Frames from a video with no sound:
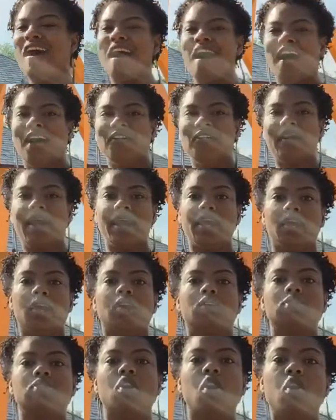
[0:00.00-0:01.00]
All right,
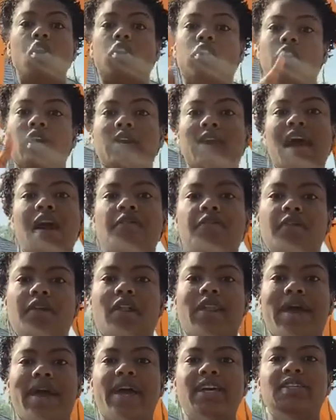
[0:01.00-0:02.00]
so look out for the
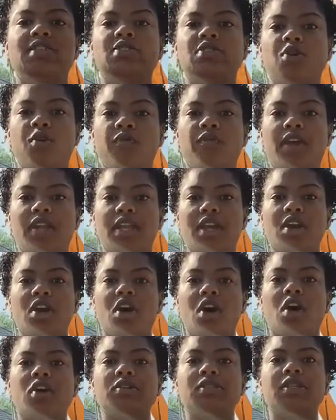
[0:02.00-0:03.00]
last 2
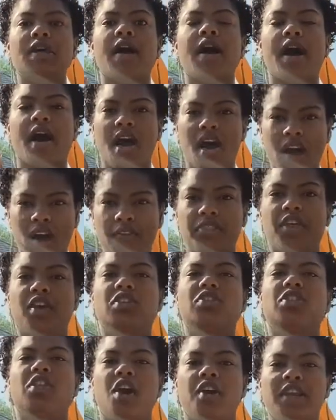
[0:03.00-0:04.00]
videos of
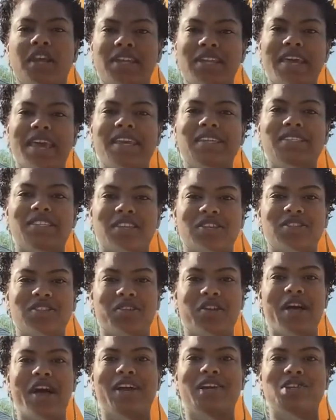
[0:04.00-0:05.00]
the 30-day Sister
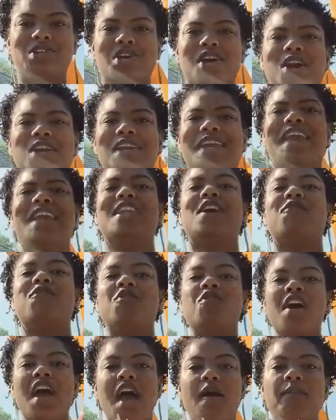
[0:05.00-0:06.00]
Lock journey. And if
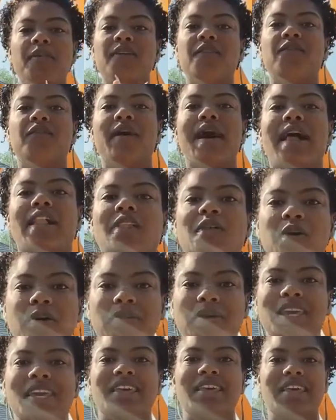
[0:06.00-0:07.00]
you have been following
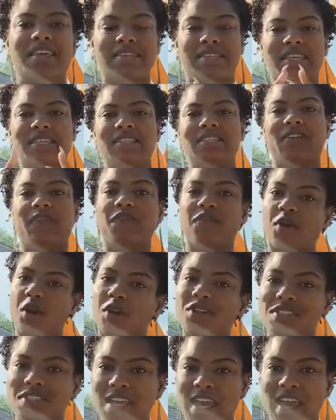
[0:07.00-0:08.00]
me since the
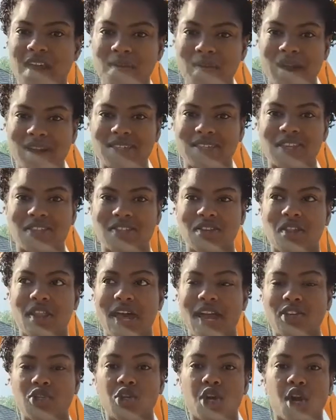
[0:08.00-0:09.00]
first day of my Sister
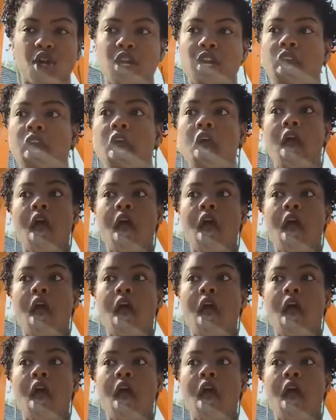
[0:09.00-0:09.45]
Lock journey,